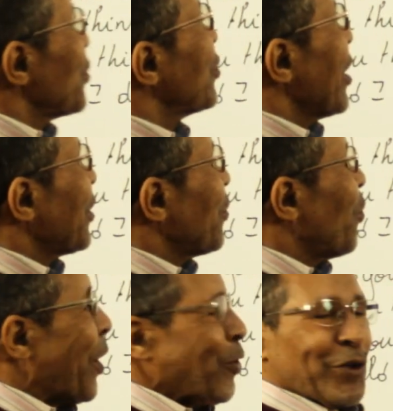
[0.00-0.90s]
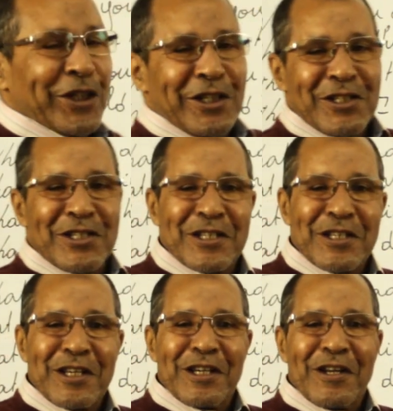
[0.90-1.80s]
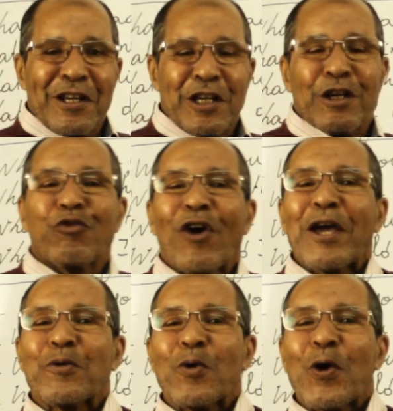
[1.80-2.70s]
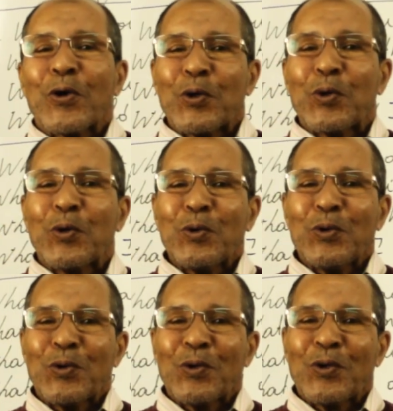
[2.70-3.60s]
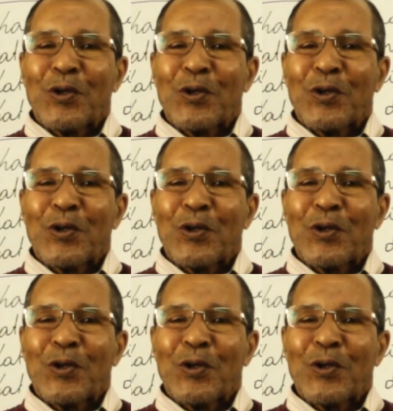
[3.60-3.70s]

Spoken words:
Take one of these. If I were you,